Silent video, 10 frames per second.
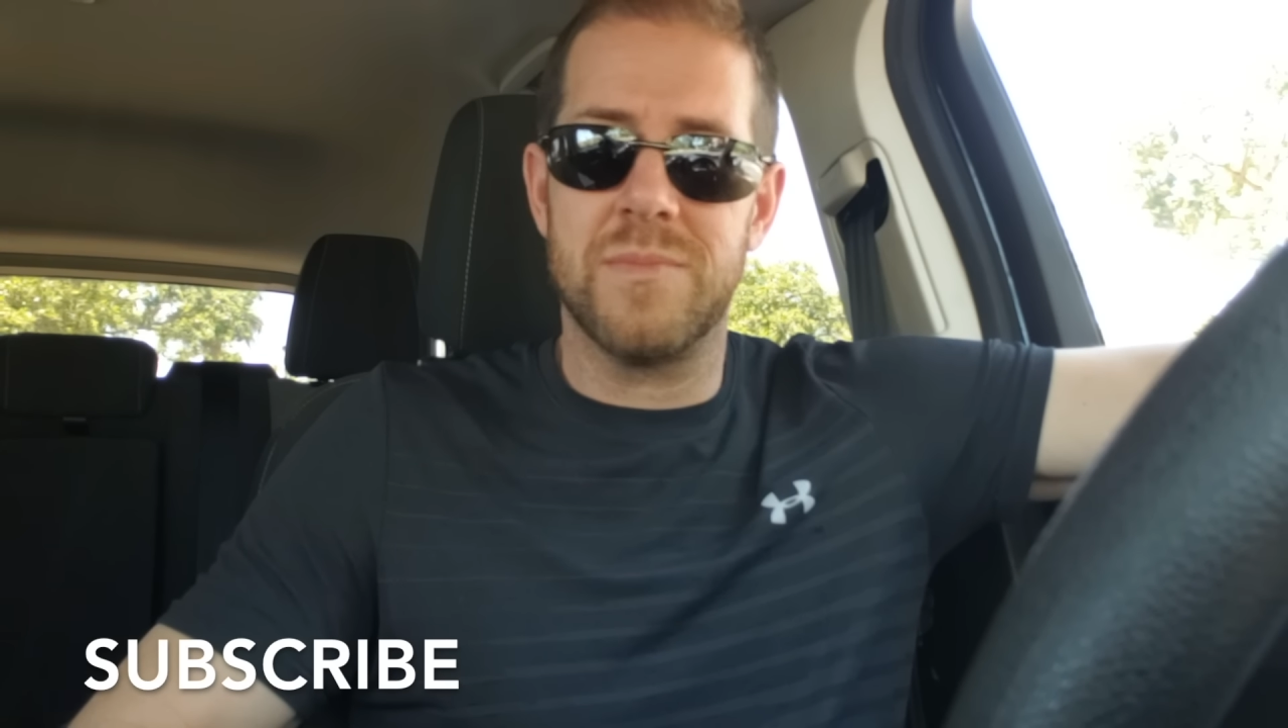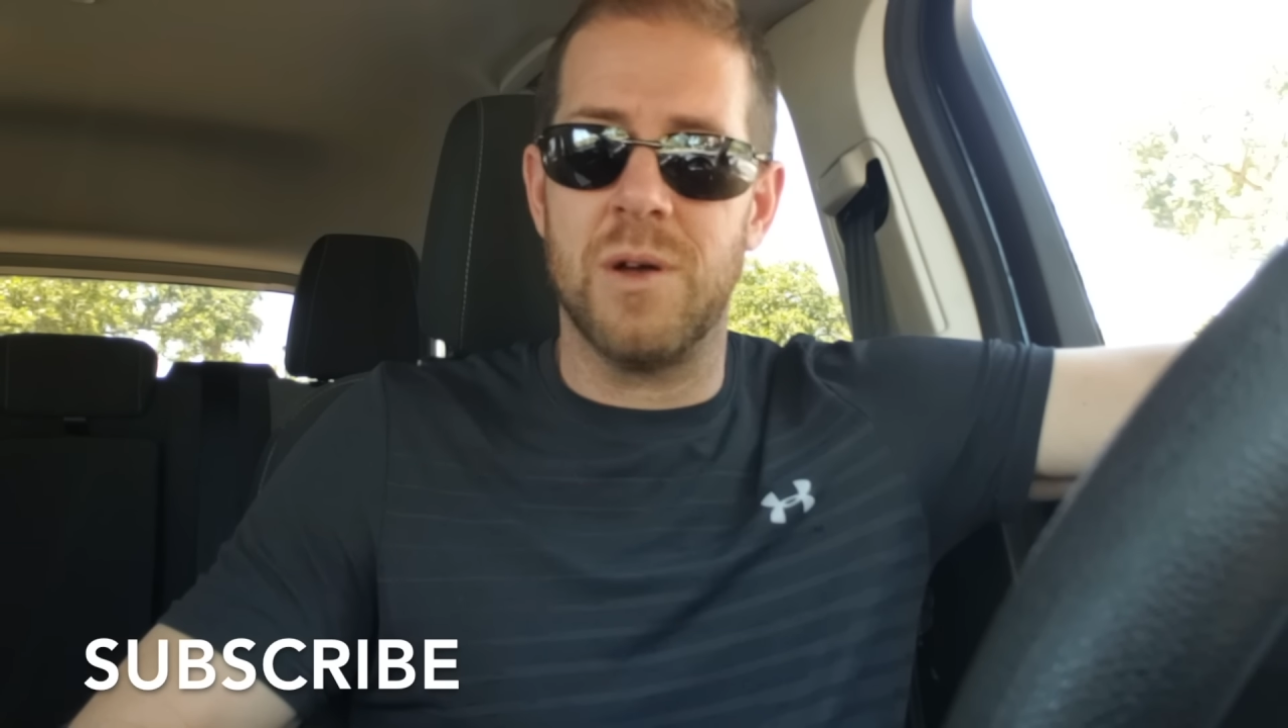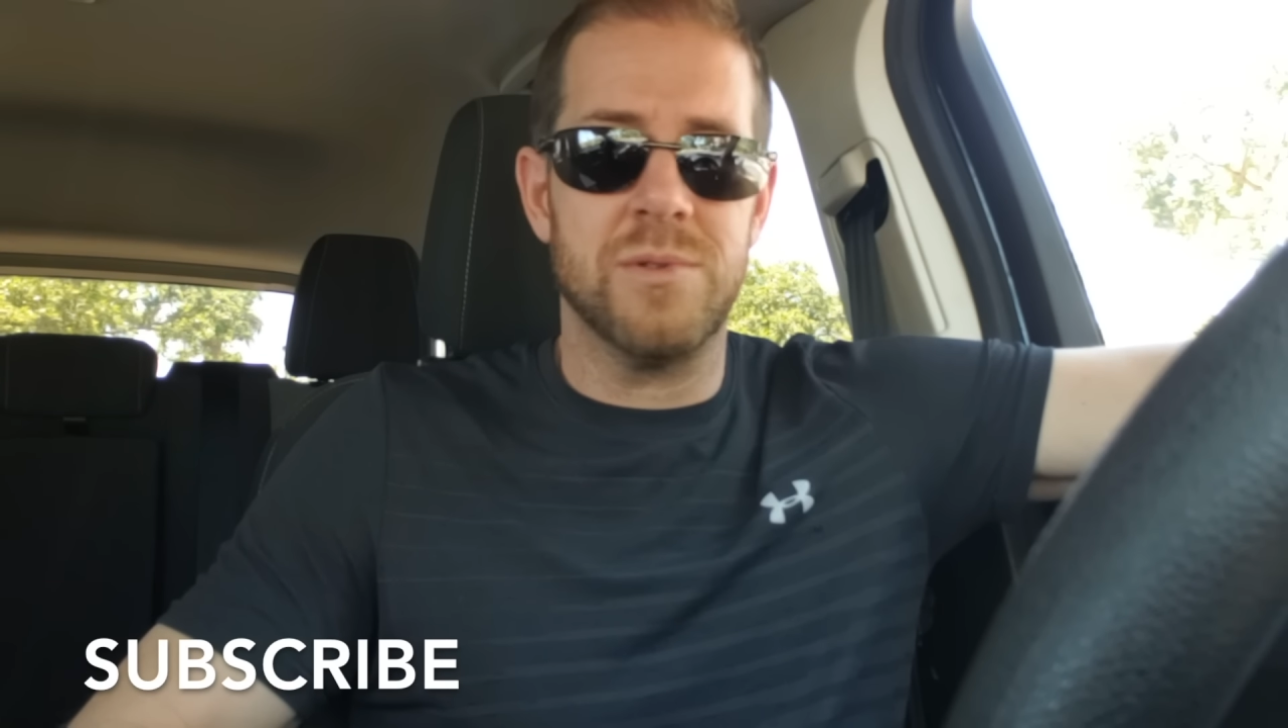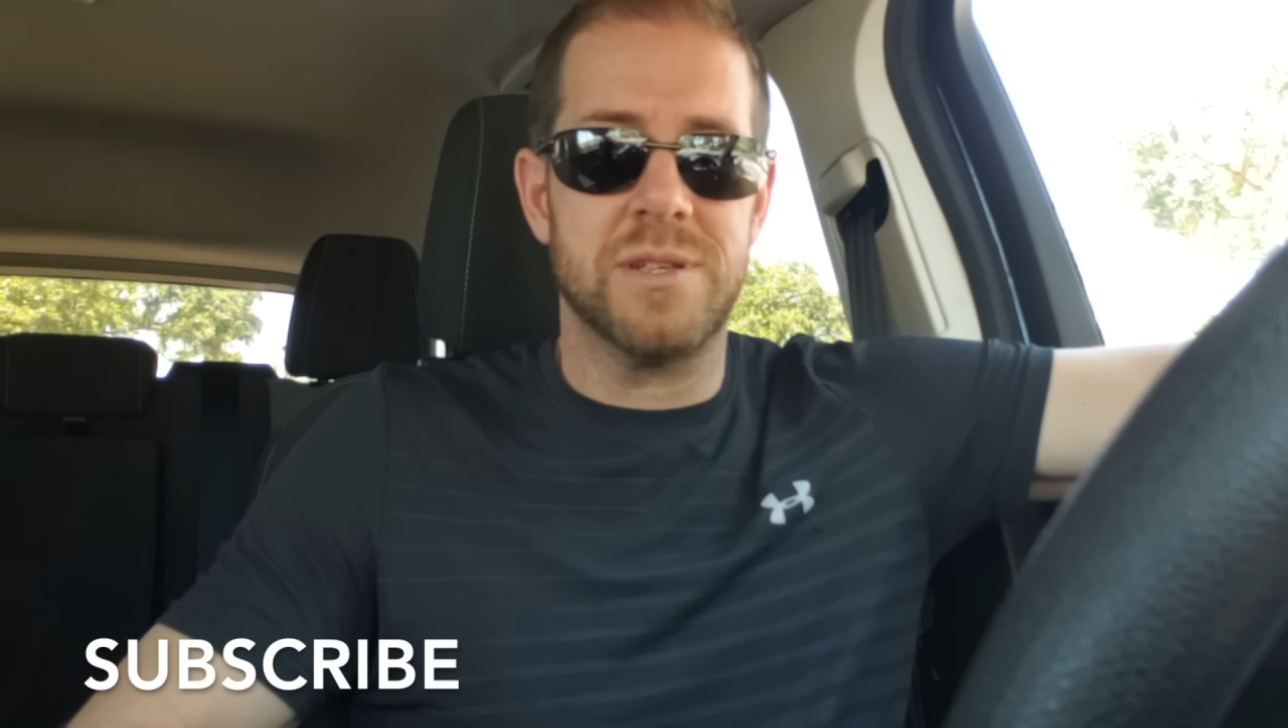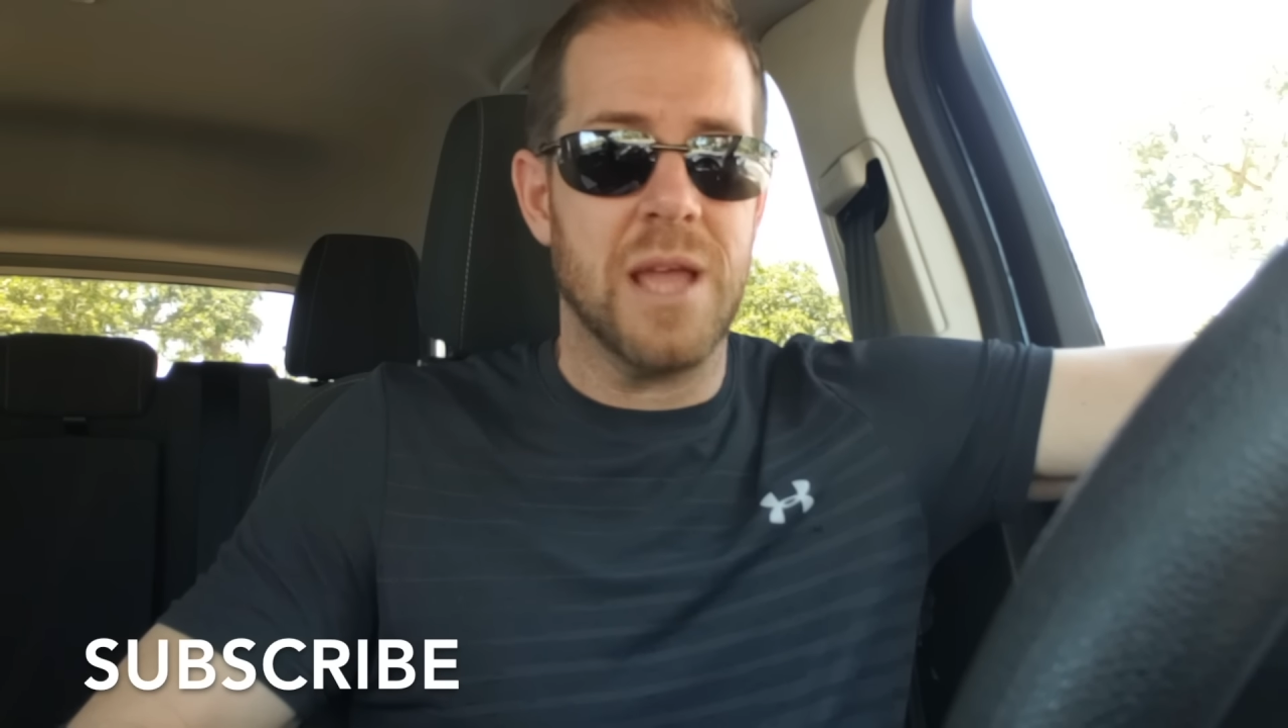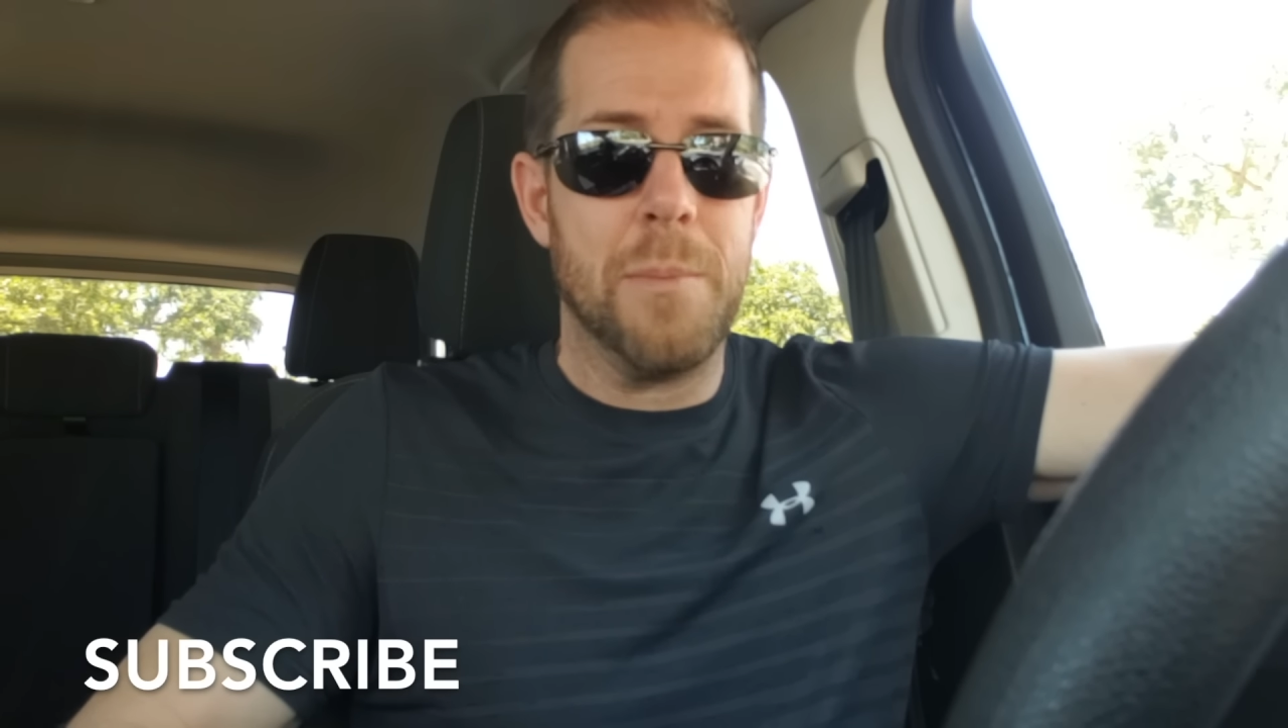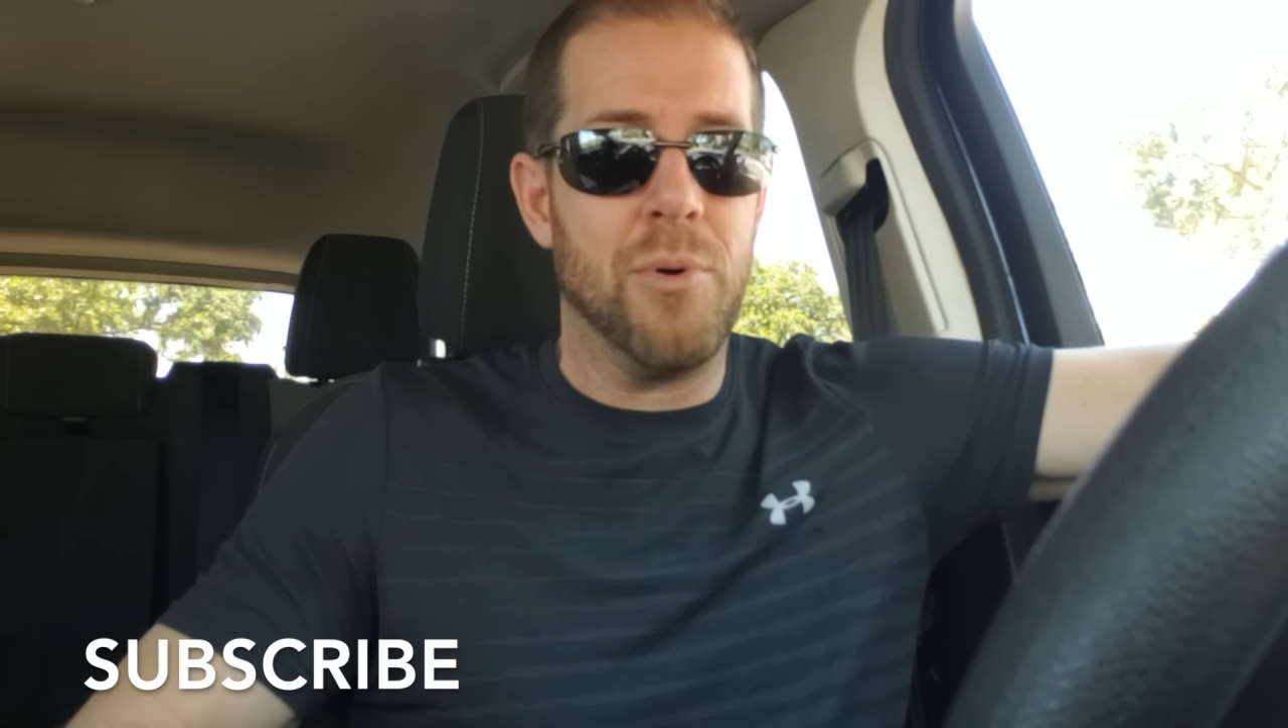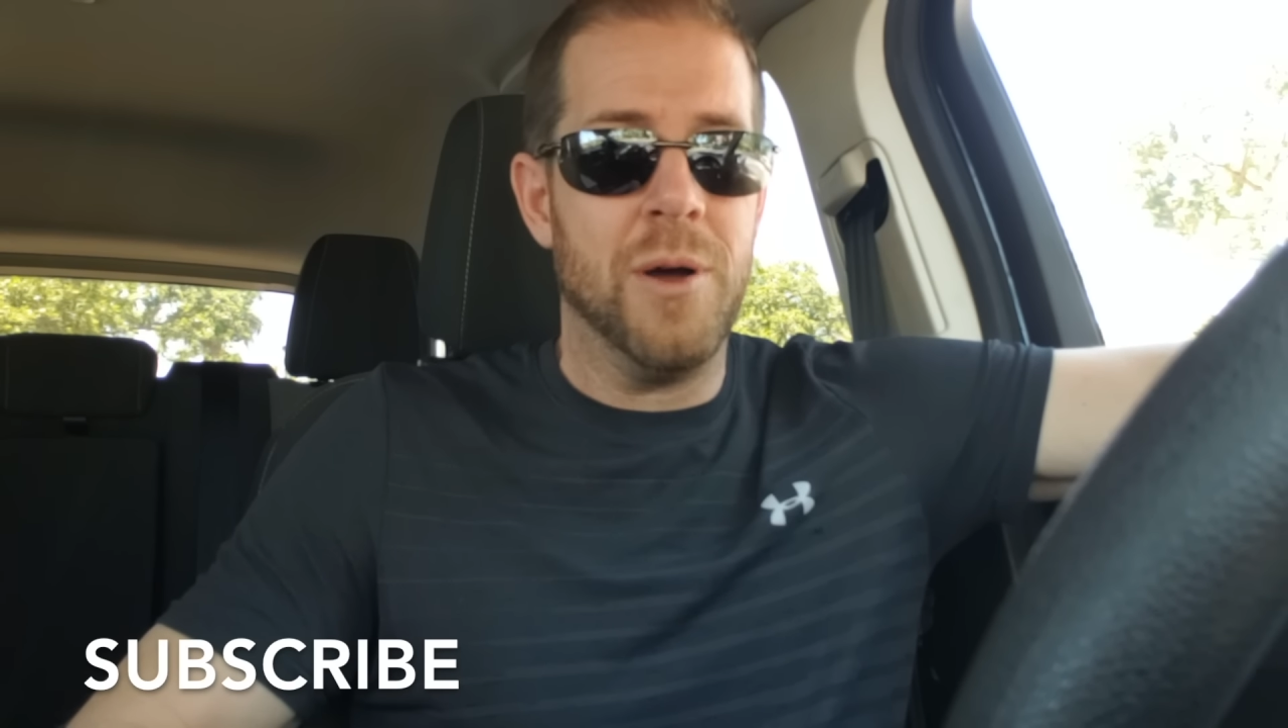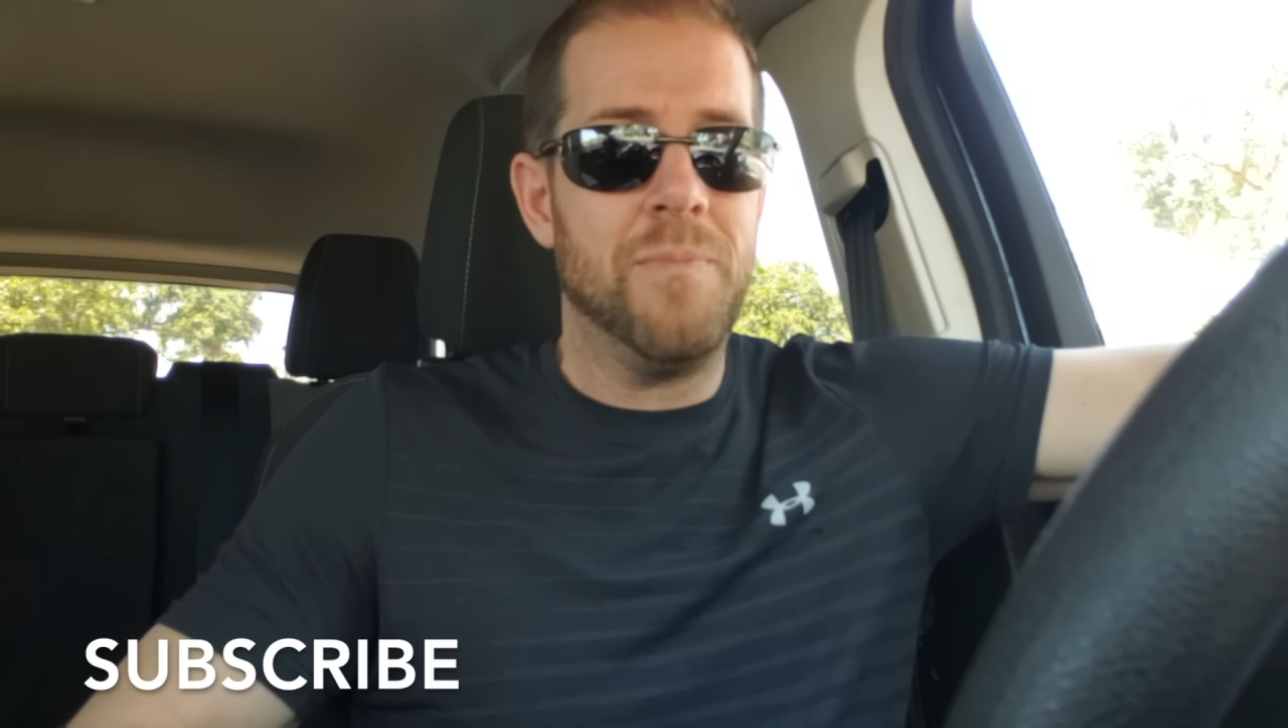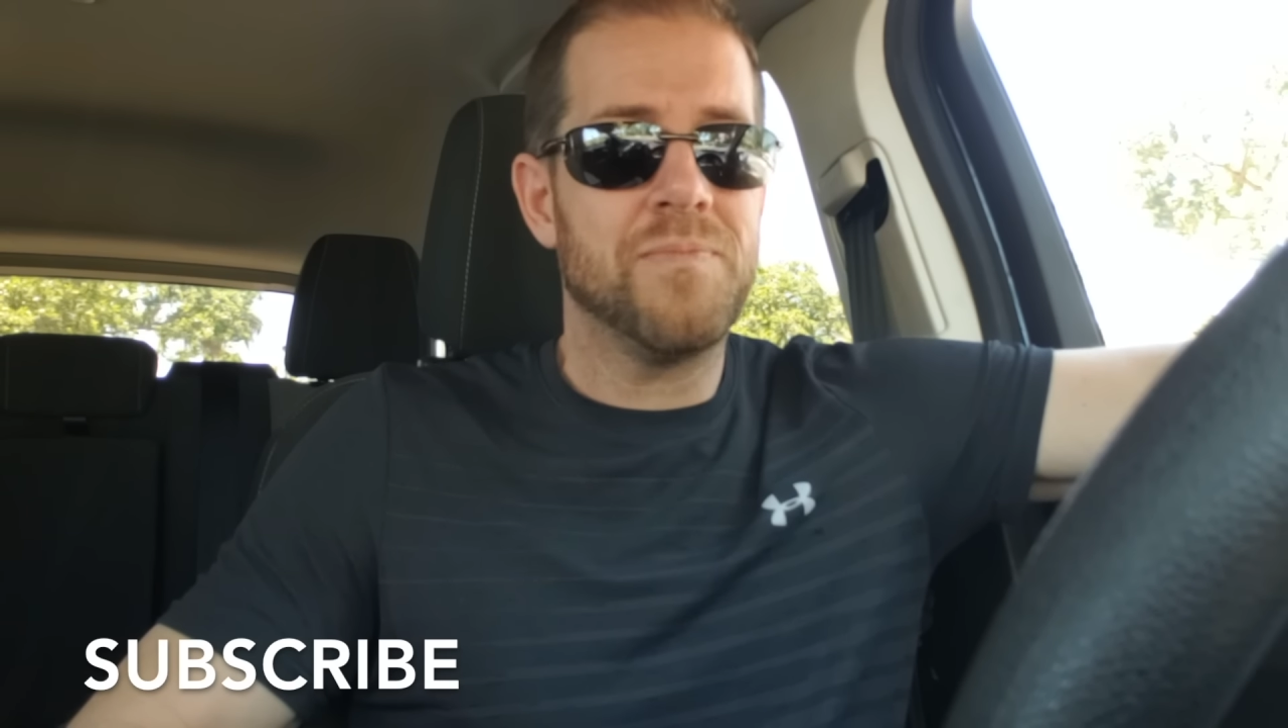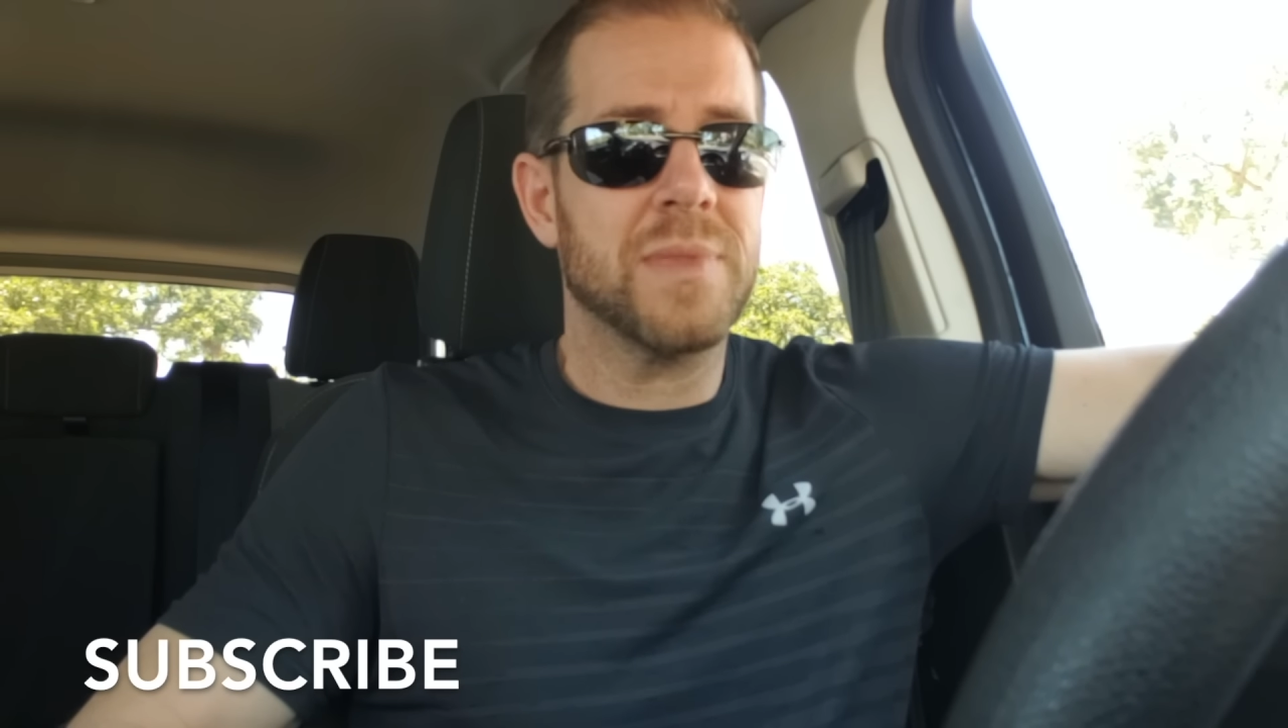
don't stay put,